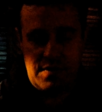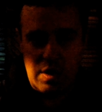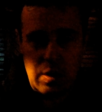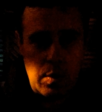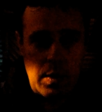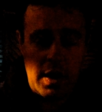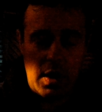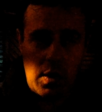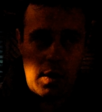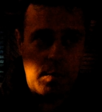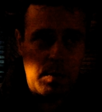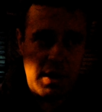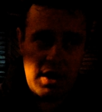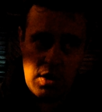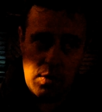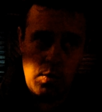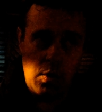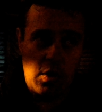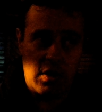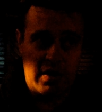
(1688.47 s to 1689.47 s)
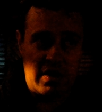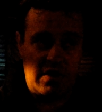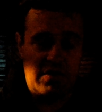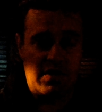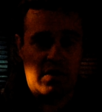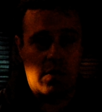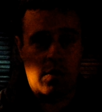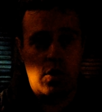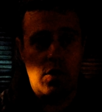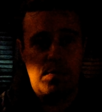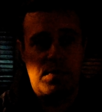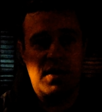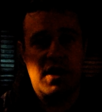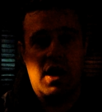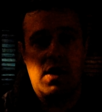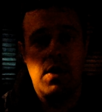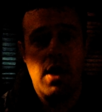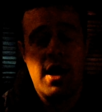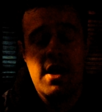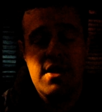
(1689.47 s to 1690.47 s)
if you will, and when you're walking as a group, you know,